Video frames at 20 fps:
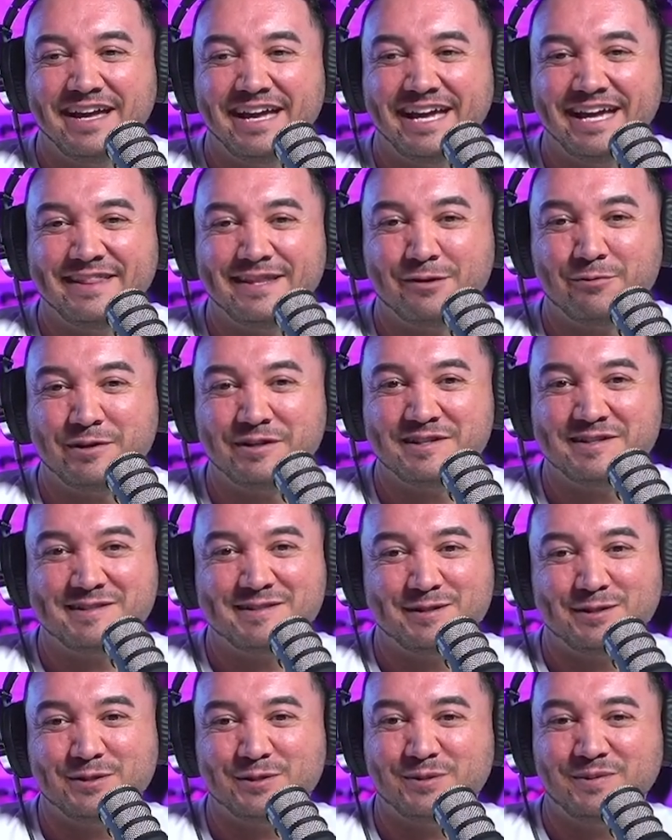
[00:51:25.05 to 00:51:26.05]
And then we just
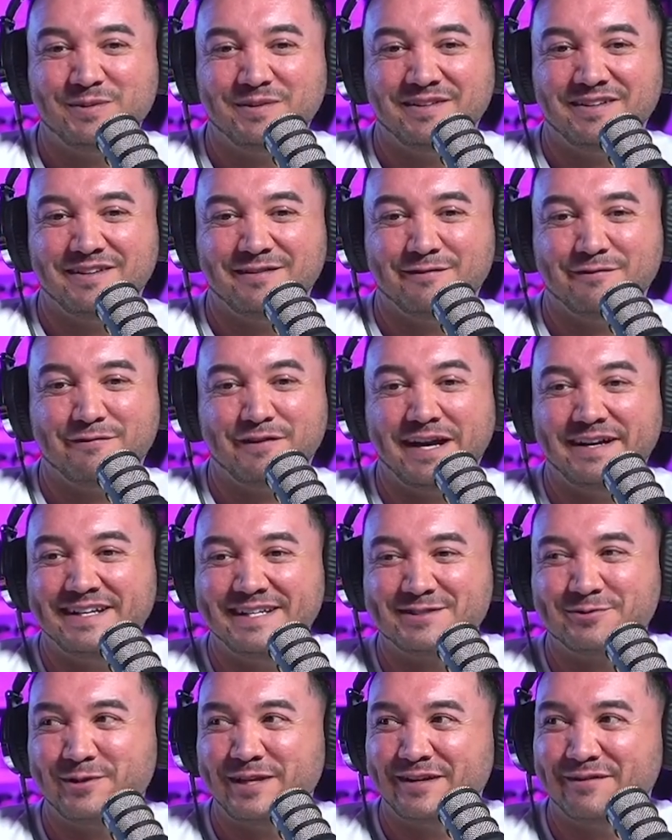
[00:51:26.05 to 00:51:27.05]
do five
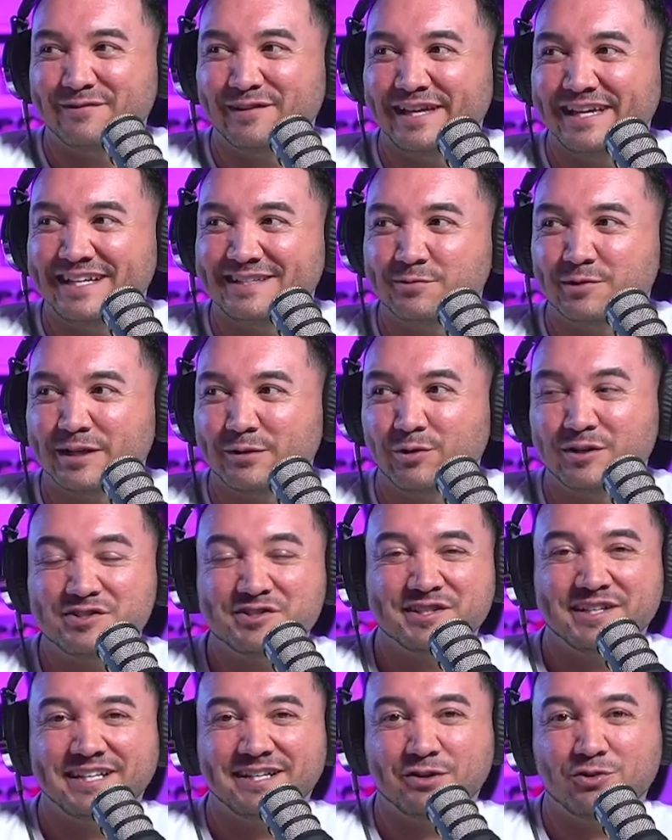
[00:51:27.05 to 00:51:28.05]
days a week of legs. We're like, we're
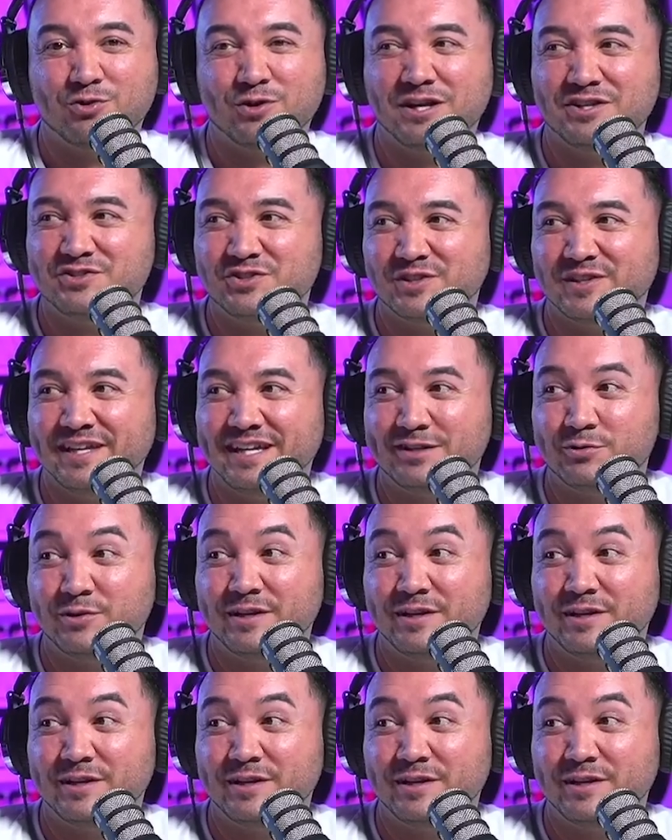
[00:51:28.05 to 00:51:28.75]
just going to crush your legs.